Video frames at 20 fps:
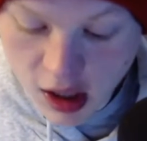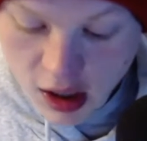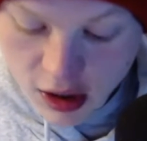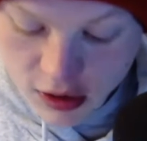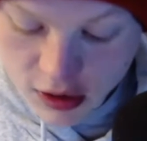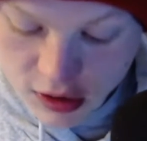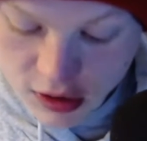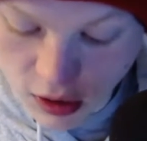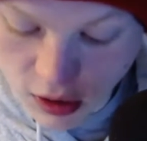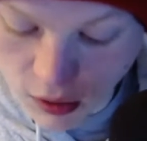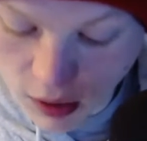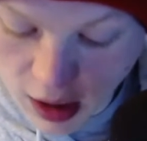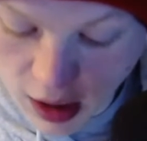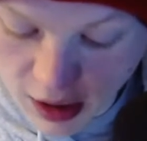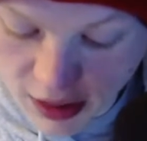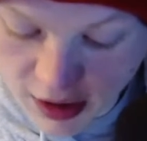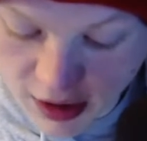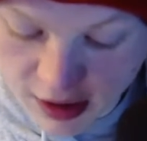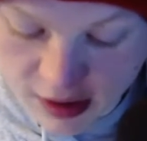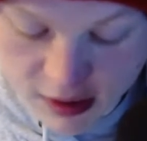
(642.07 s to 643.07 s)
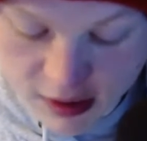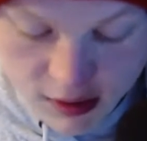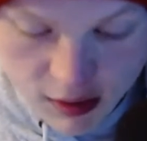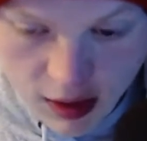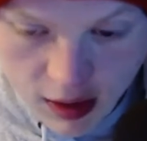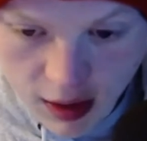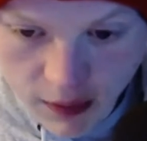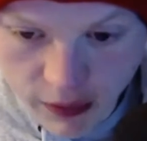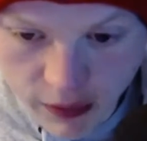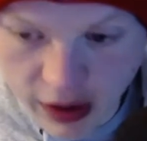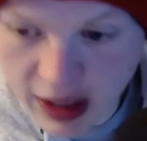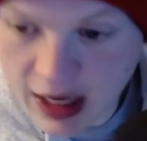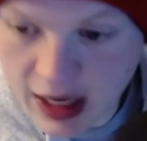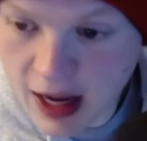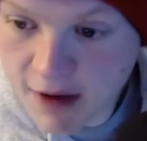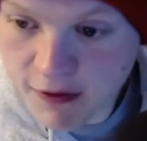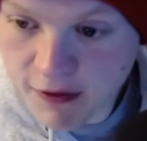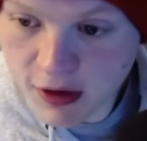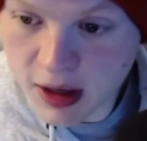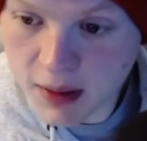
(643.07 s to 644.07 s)
So I think they
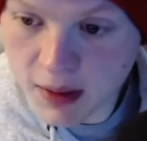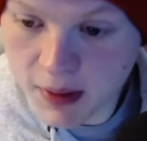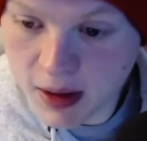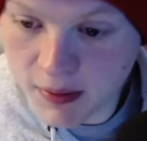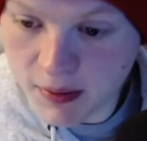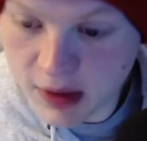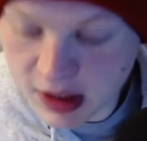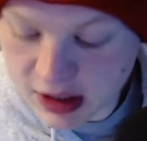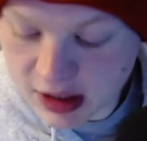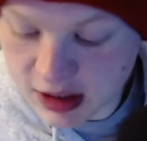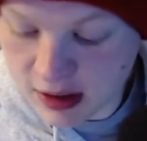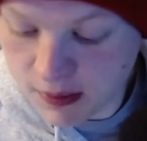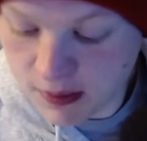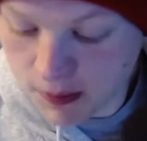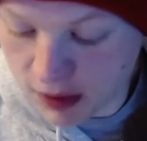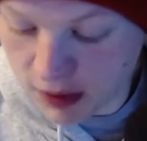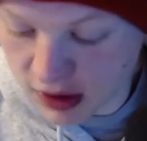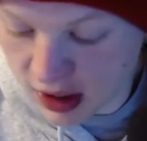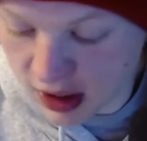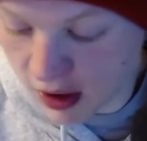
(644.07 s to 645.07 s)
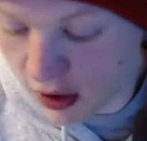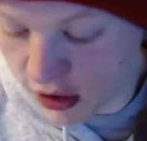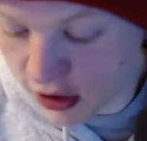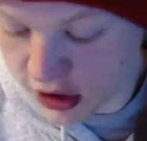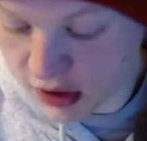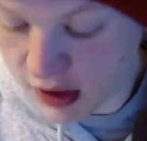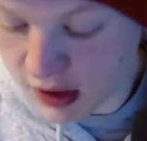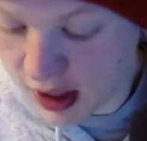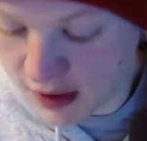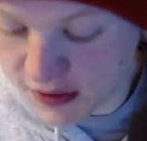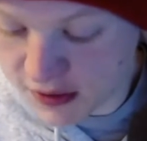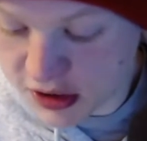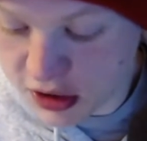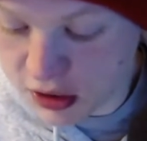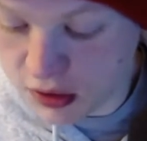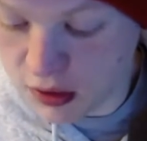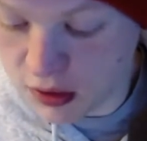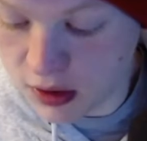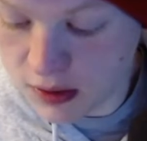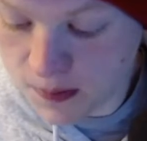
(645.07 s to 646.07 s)
can't forget about Mixon, but they also have
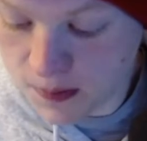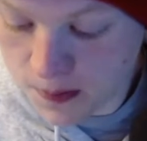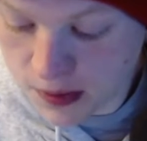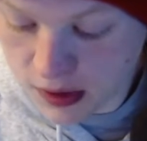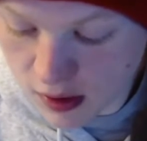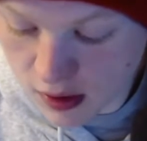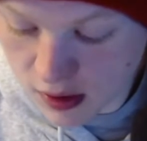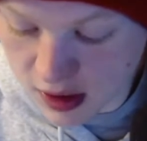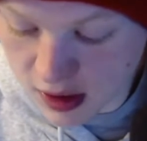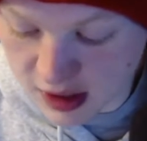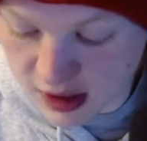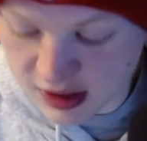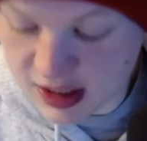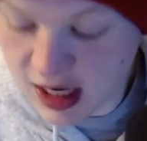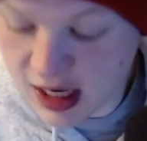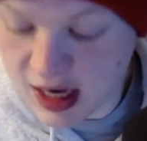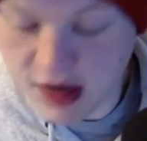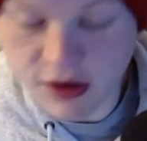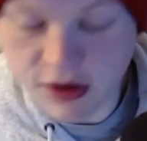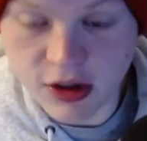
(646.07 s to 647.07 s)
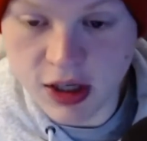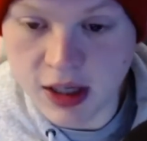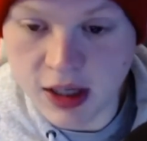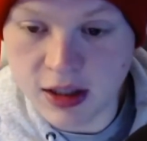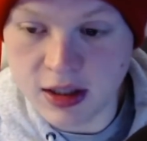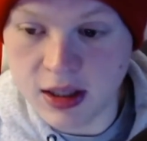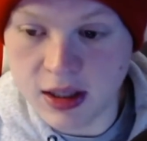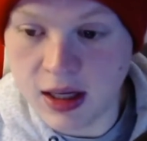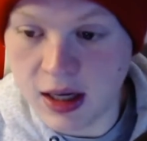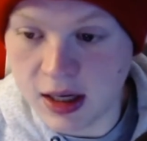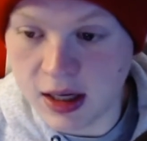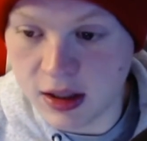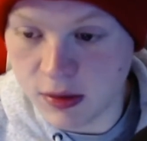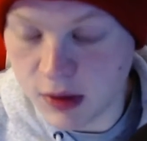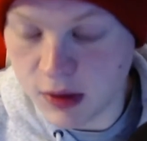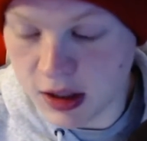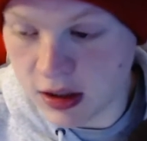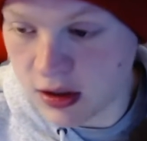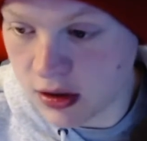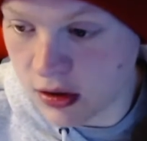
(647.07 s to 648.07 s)
to contain Chase and Higgins
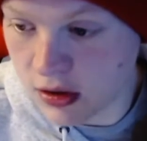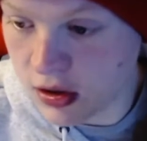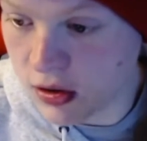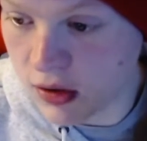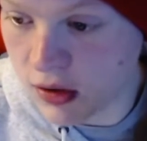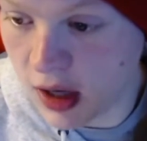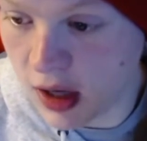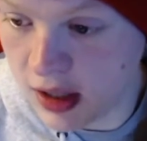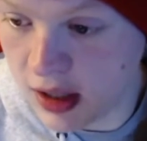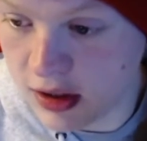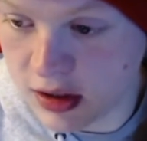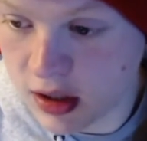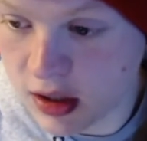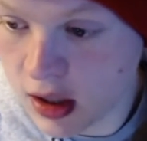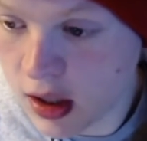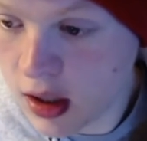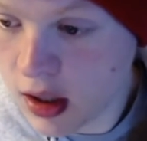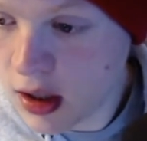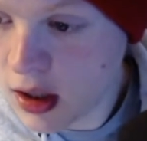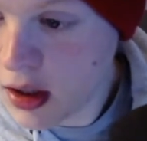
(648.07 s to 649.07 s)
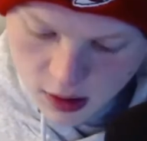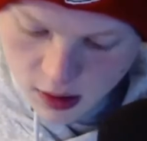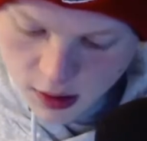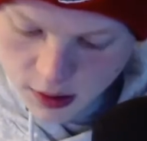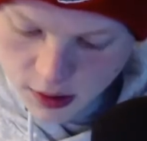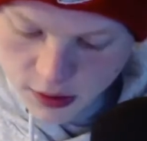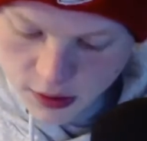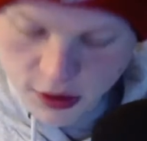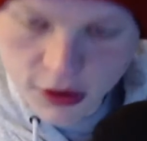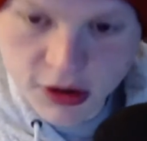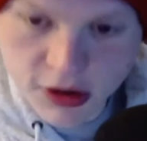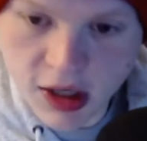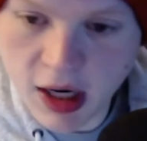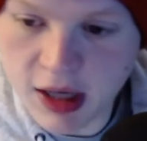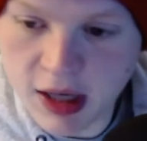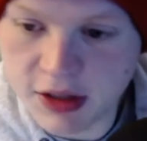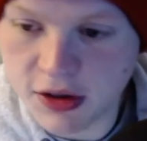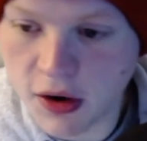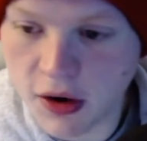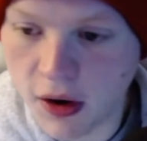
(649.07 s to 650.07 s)
because those
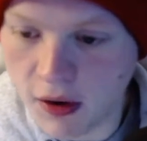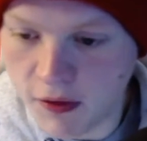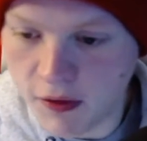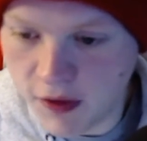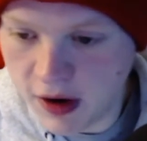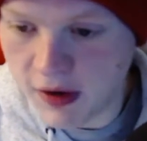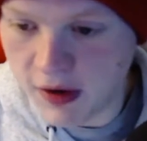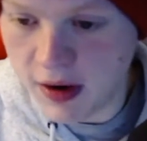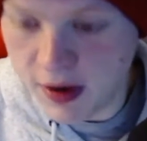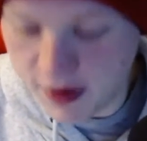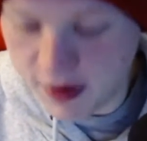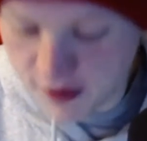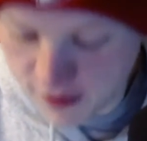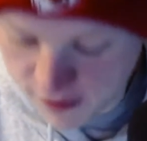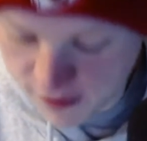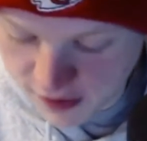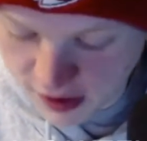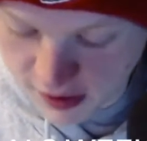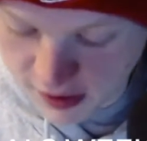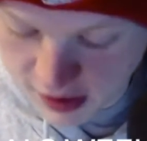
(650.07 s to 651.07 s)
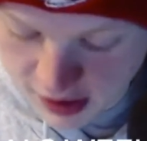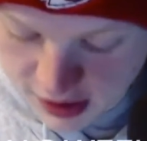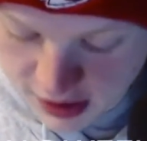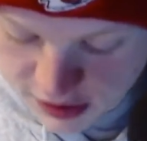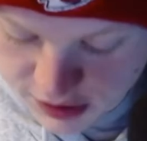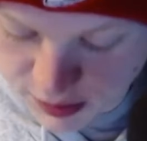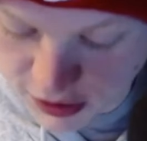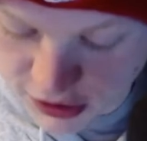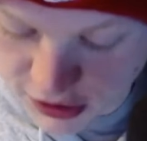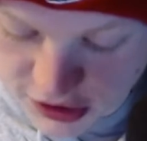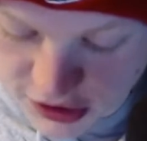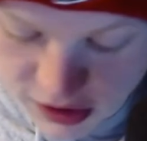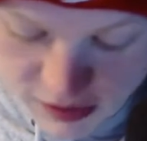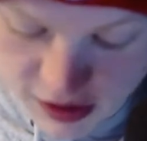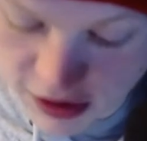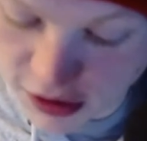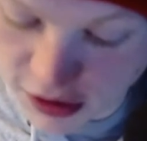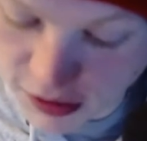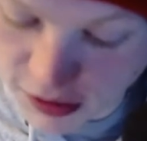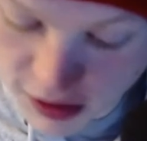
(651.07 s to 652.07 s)
guys are very, very explosive,
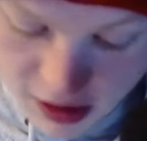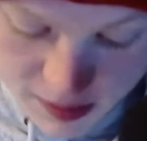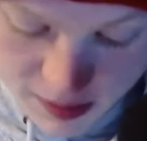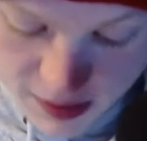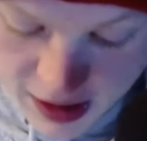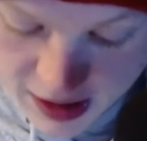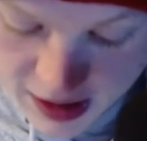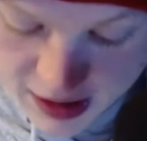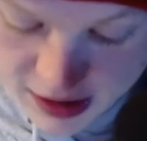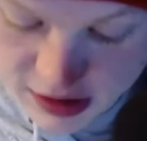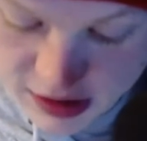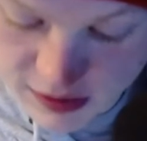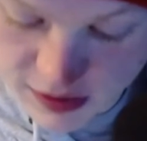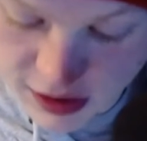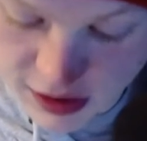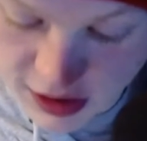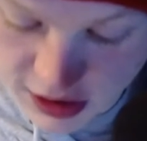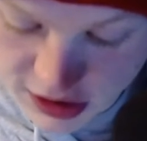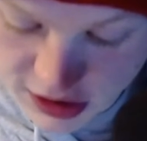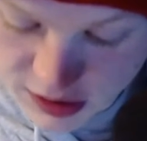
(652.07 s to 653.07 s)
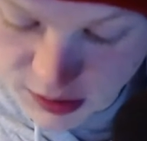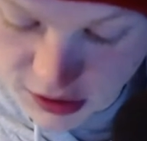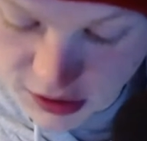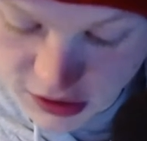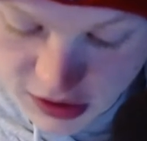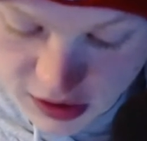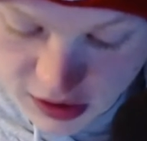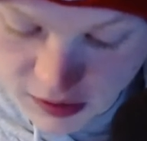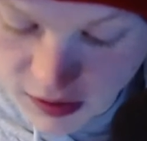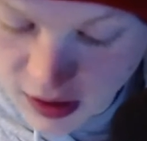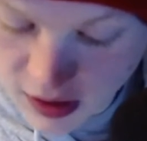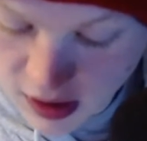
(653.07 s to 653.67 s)
and their running back is very explosive.